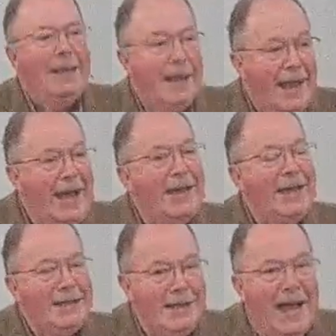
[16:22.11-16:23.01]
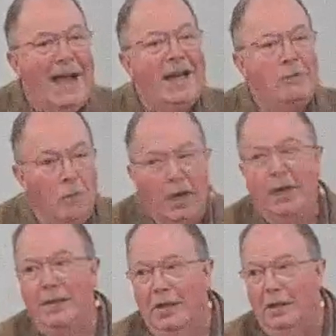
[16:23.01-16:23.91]
That is not
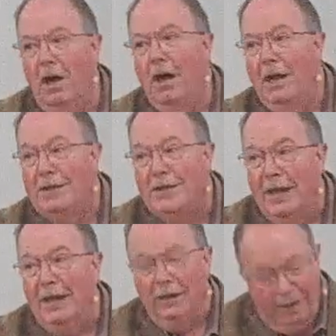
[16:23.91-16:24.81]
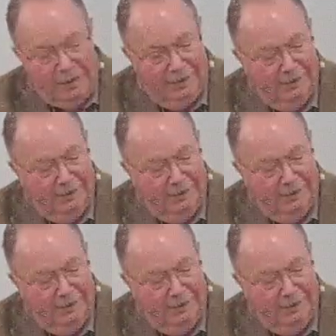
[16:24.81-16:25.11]
what the law said.